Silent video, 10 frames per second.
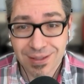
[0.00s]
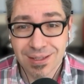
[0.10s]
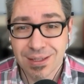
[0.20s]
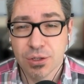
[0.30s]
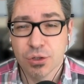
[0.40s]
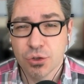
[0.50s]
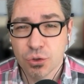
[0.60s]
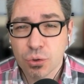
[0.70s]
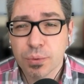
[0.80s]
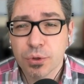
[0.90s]
This is
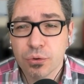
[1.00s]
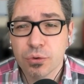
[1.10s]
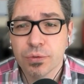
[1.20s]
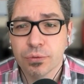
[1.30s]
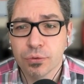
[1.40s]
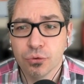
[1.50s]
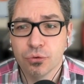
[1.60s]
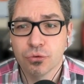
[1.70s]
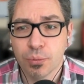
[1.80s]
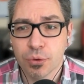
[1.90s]
super useful to
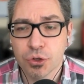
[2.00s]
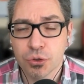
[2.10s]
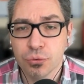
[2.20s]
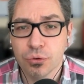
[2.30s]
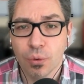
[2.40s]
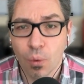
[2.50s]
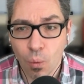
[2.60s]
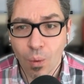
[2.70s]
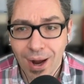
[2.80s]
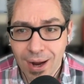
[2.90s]
troubleshoot
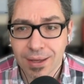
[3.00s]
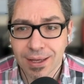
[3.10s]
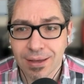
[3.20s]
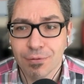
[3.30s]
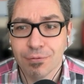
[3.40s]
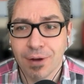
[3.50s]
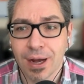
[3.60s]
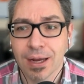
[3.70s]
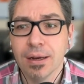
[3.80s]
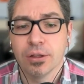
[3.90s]
why a
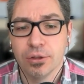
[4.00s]
file